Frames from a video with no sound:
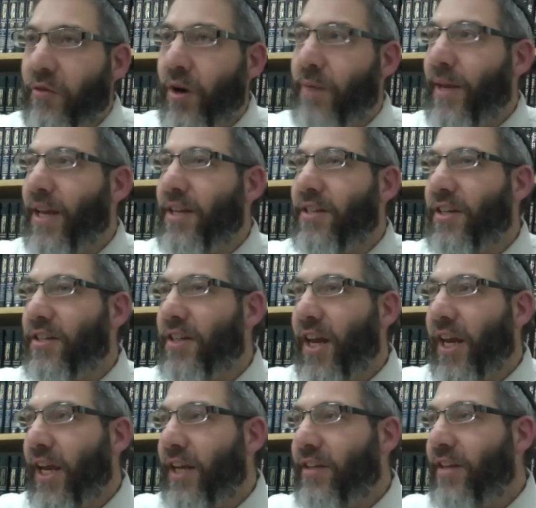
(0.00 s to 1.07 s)
What it means is
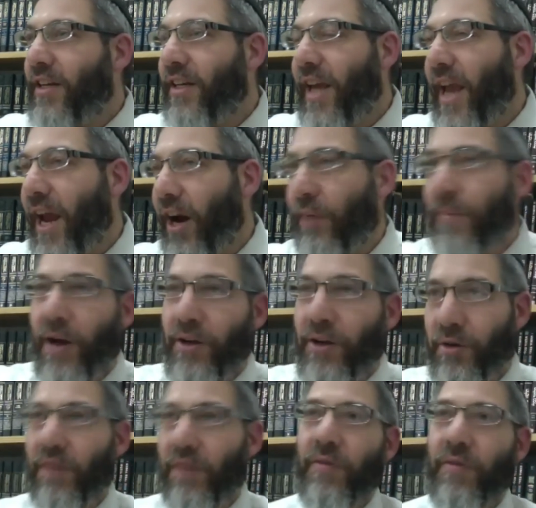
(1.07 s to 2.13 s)
he didn't care about
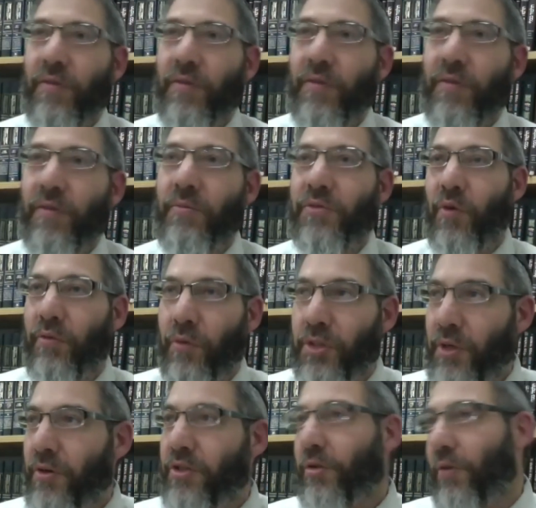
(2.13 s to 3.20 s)
Yeravam's form of
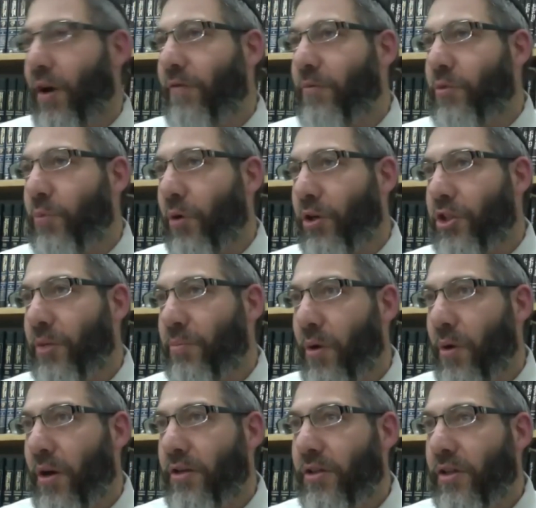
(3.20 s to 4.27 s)
worship because Yeravam's
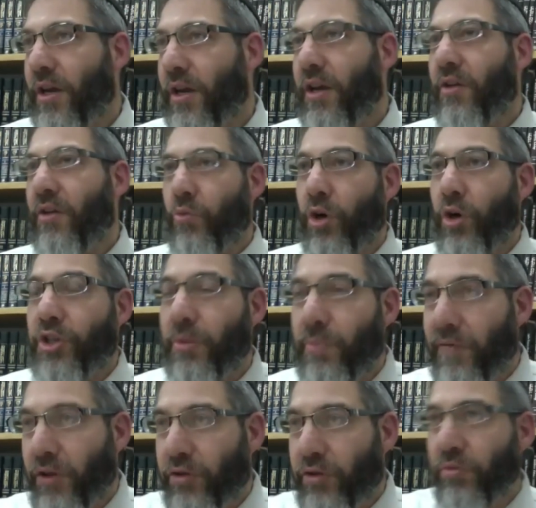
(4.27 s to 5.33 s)
worship was
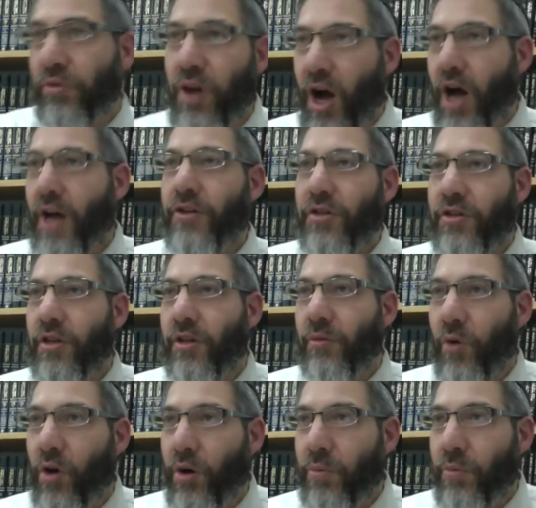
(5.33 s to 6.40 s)
worship of the true God, just in
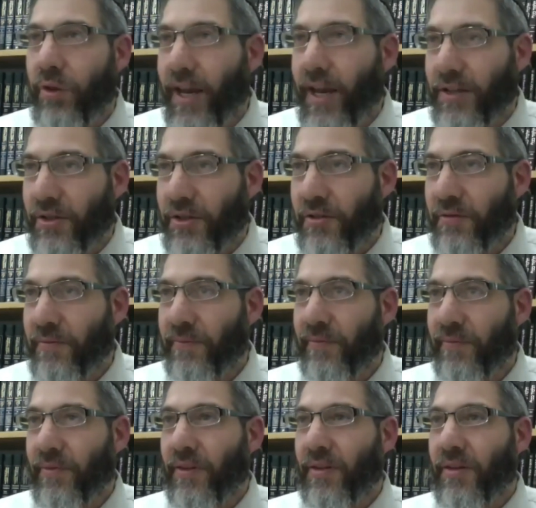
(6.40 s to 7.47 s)
the wrong place.
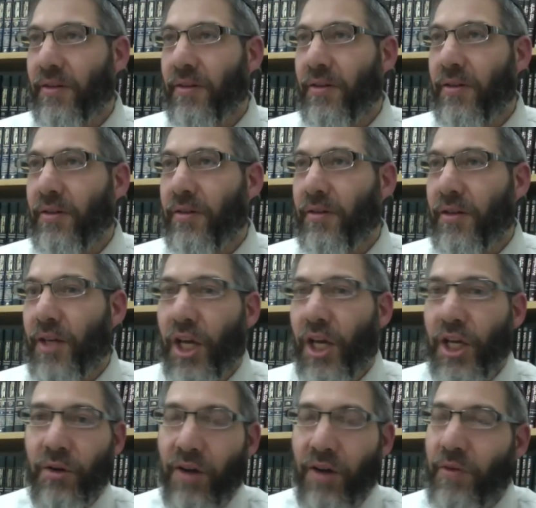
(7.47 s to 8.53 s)

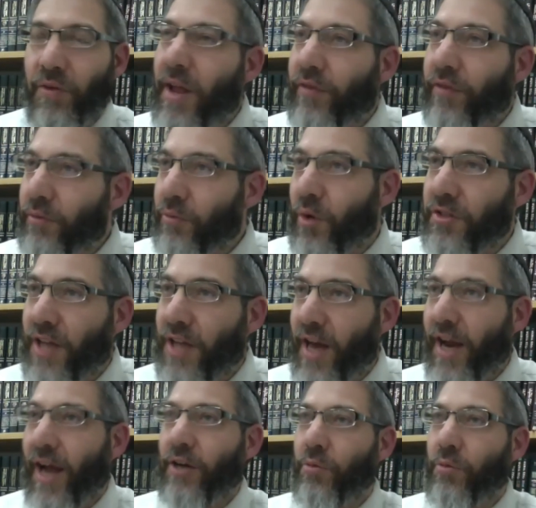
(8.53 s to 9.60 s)
Yeravam was not
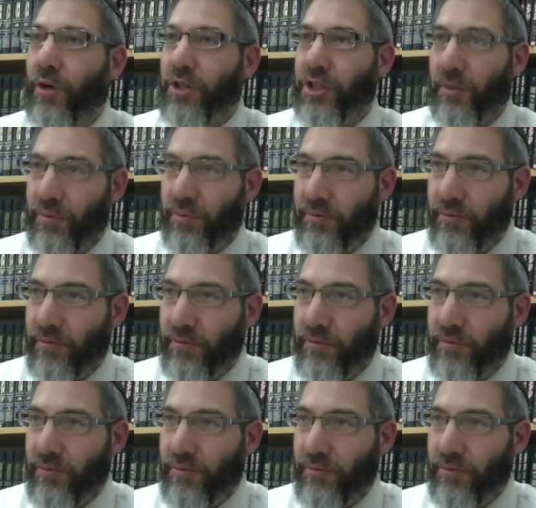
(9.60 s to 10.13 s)
idol worship.